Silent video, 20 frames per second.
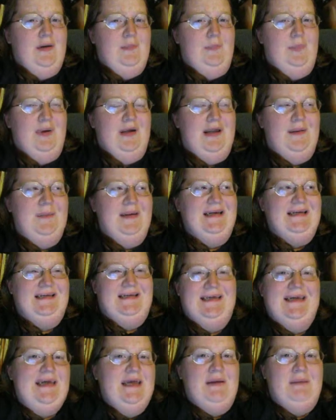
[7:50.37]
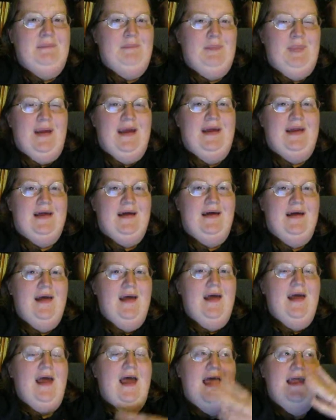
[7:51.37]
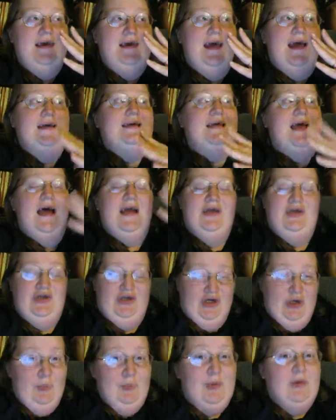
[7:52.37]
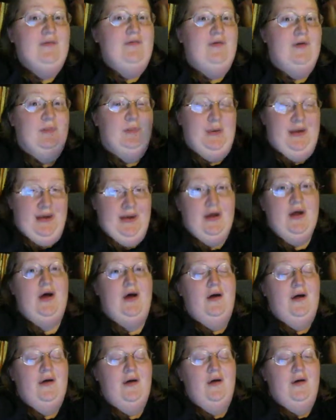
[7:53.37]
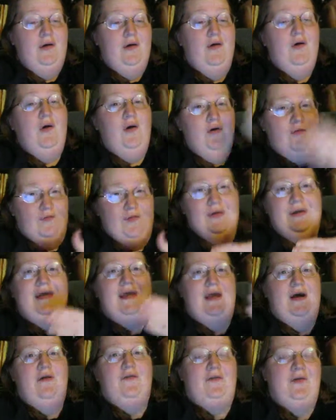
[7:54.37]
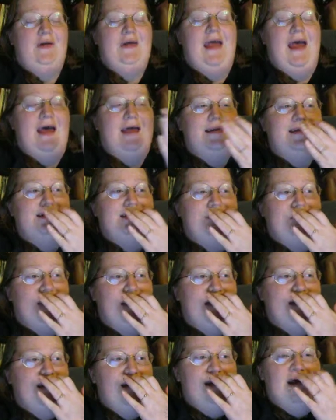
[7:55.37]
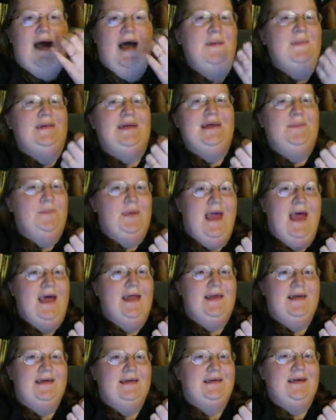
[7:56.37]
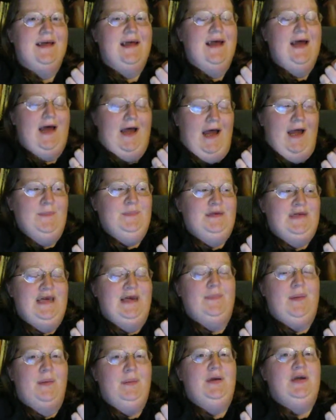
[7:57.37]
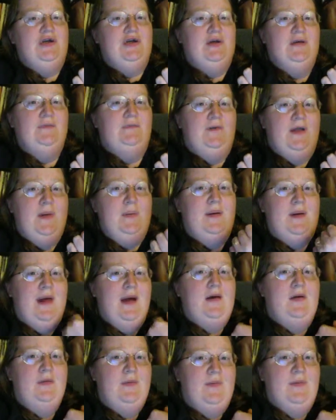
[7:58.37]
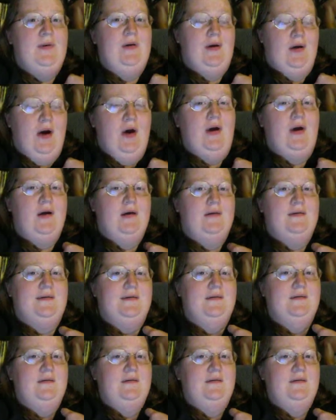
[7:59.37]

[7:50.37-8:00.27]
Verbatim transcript: but I'm not Team Peeta. And yes, I do prefer Peeta over Gale for Katniss, but I'm Team Katniss. I'm Team I'm going to shoot a flaming arrow through your heart.